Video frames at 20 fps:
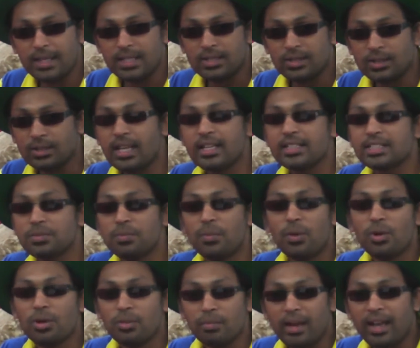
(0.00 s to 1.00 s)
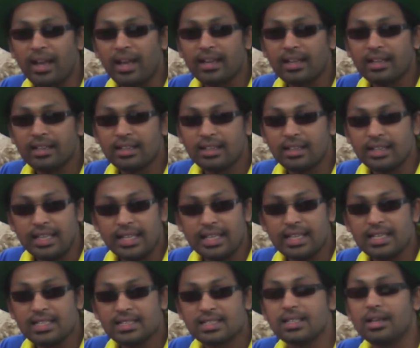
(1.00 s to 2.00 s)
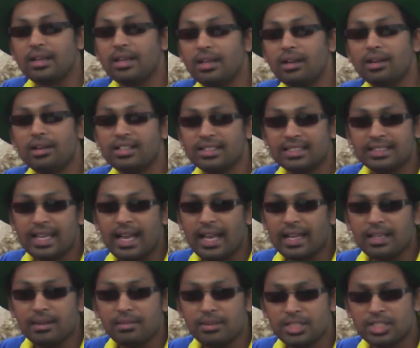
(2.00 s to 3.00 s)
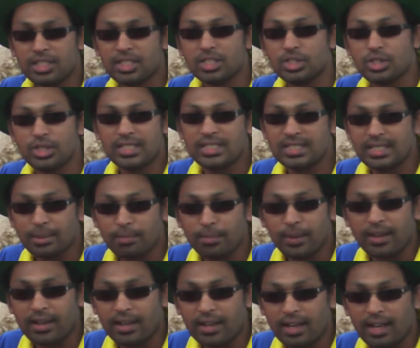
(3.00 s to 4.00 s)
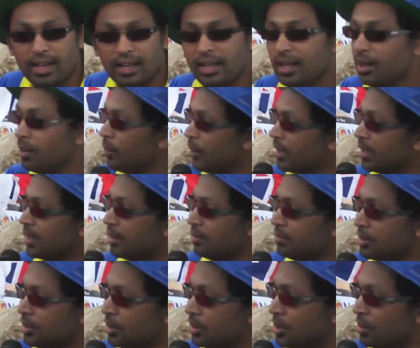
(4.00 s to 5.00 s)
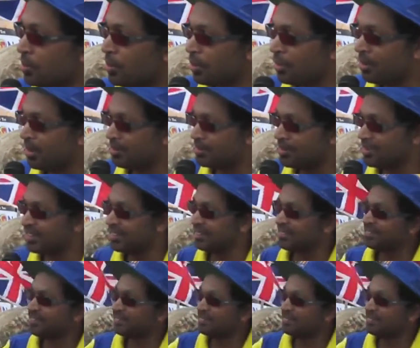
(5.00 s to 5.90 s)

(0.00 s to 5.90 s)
So that small man is none other than Mr. G.C. Pereira. Welcome to the program, sir.